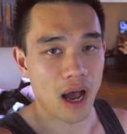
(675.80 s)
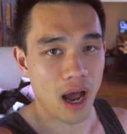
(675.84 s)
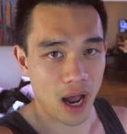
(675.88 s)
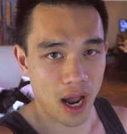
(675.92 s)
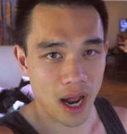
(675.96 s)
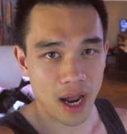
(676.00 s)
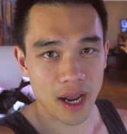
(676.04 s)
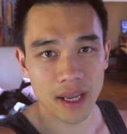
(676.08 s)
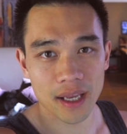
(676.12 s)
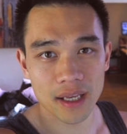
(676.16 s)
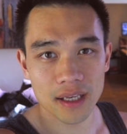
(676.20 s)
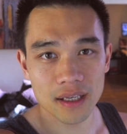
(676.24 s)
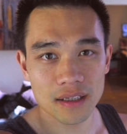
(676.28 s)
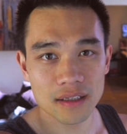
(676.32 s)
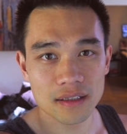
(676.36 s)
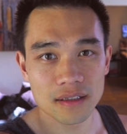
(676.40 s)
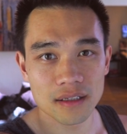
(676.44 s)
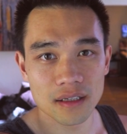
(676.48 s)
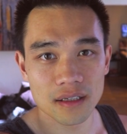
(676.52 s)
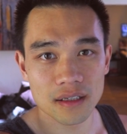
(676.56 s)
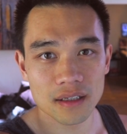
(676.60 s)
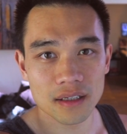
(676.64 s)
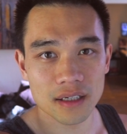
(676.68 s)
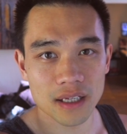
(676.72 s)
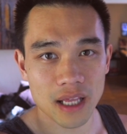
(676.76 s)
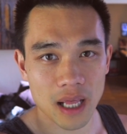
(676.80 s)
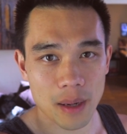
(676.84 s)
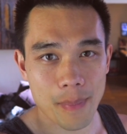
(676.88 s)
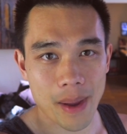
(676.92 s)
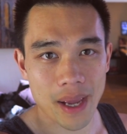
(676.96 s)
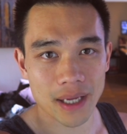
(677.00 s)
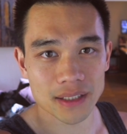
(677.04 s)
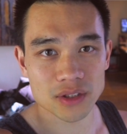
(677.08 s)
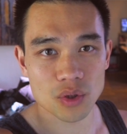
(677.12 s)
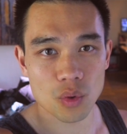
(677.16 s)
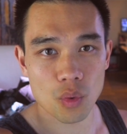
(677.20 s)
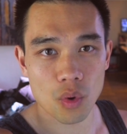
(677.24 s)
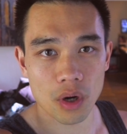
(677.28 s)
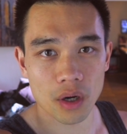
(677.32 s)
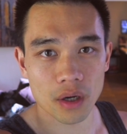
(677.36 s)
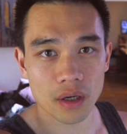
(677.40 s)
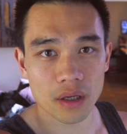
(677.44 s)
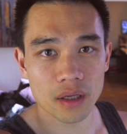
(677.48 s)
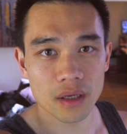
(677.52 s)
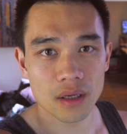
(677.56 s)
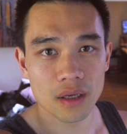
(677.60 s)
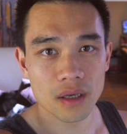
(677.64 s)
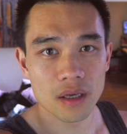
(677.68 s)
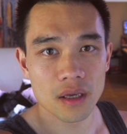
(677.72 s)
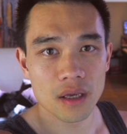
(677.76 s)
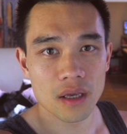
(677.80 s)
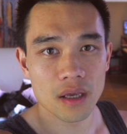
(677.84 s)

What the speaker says: I can get back to work.